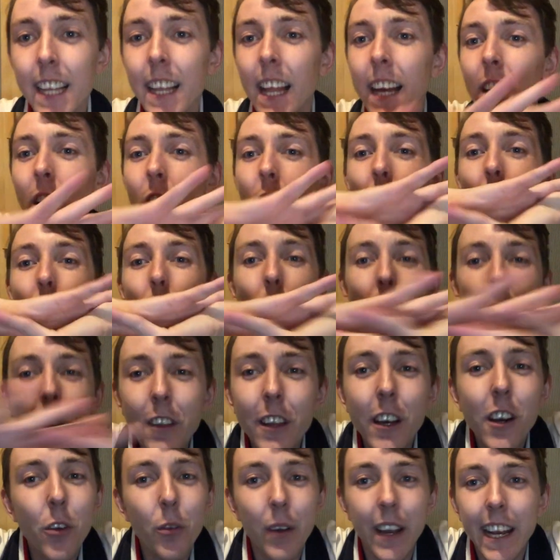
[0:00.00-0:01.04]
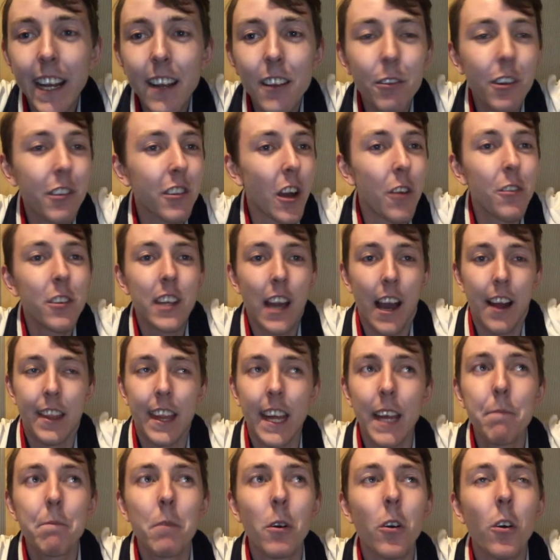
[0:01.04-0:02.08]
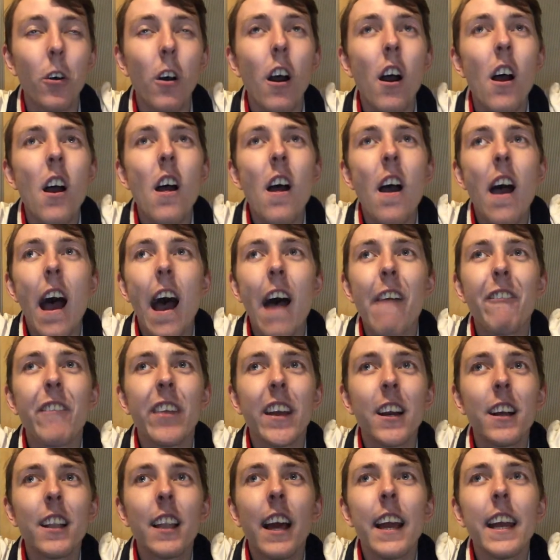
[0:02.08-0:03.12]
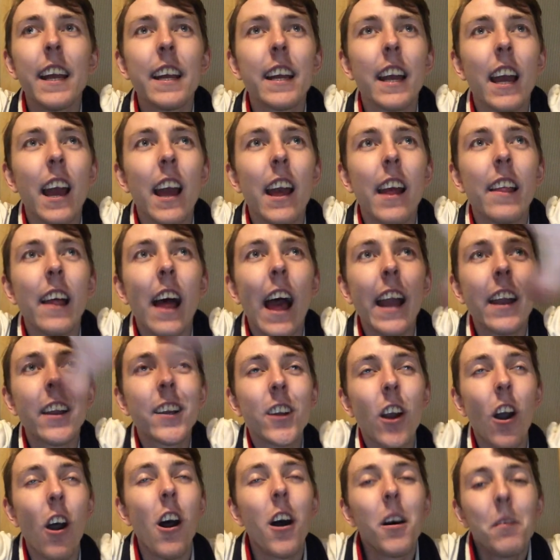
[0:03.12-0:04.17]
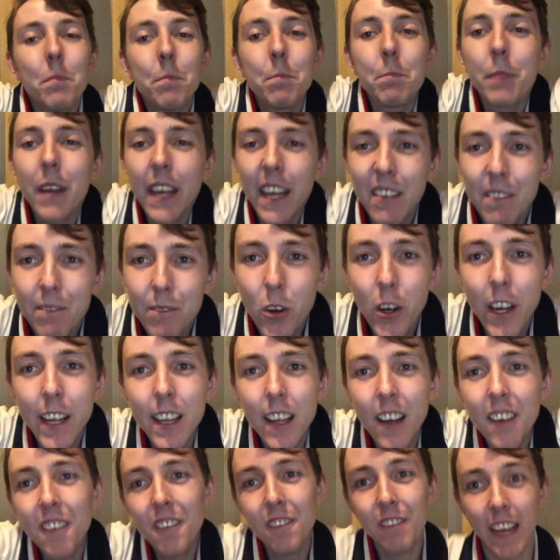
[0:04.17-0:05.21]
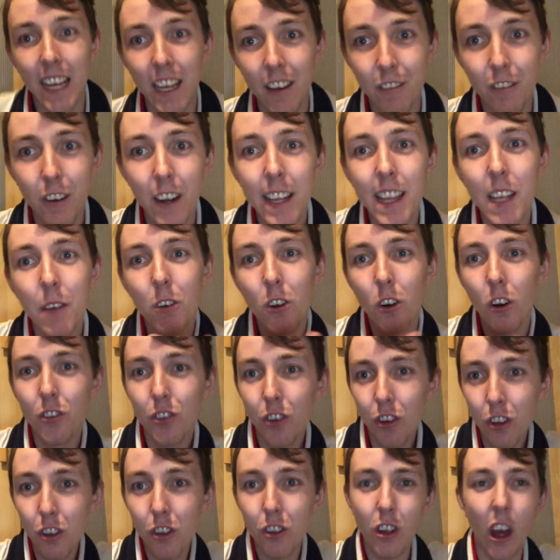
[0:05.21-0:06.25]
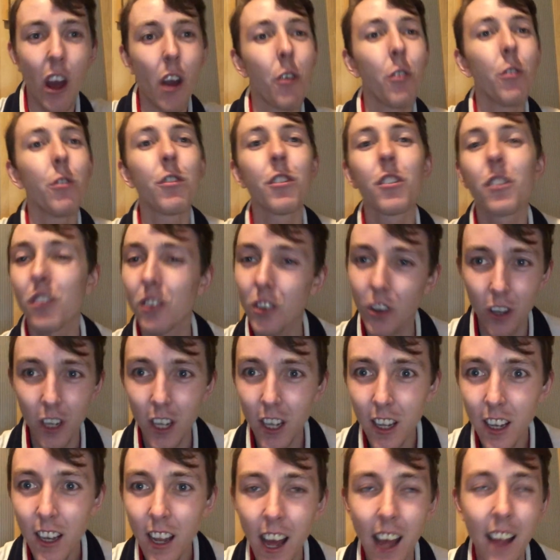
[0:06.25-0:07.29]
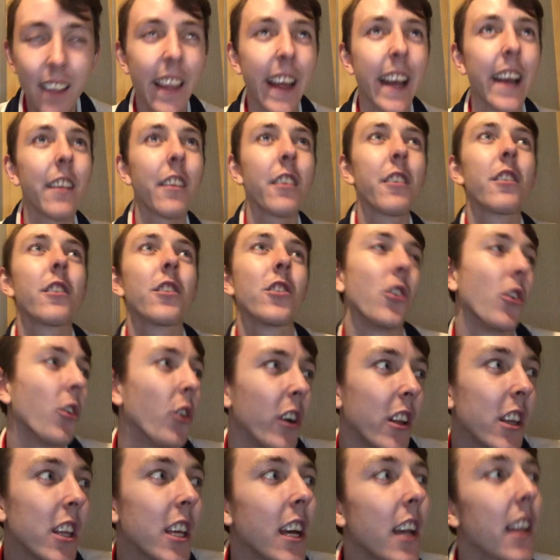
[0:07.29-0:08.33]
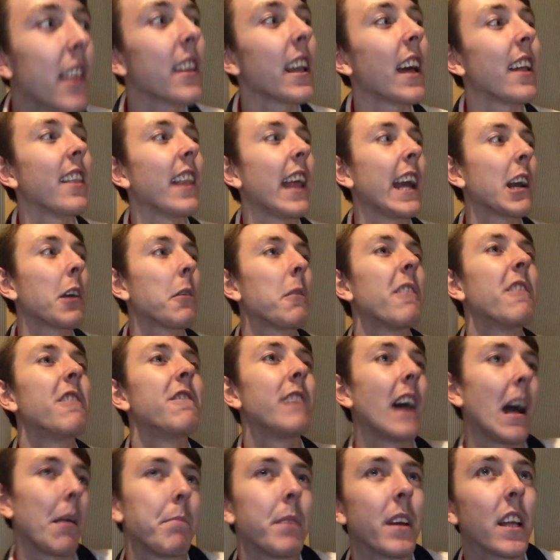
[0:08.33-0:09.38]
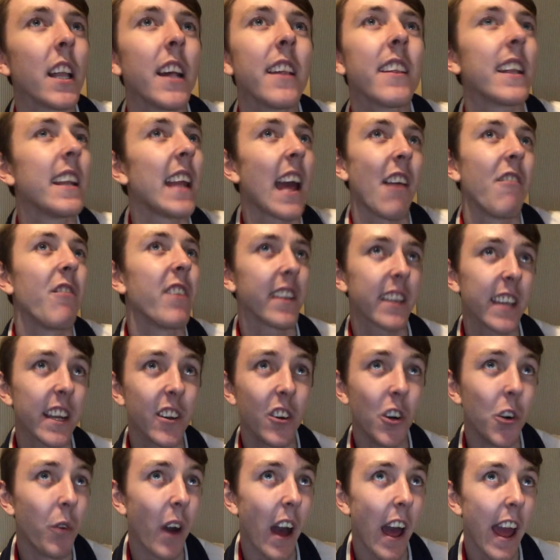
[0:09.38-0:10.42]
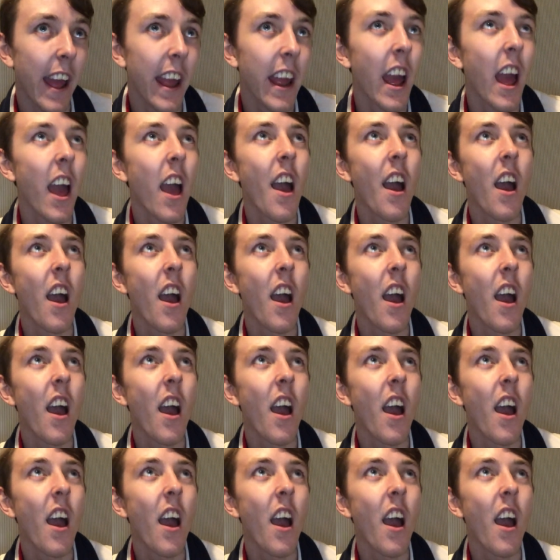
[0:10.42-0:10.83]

Like, all the queens were so chatty, but I feel like I can't pinpoint a favorite. They were all just so stunning and like gorgeous and like fabulous in every single way.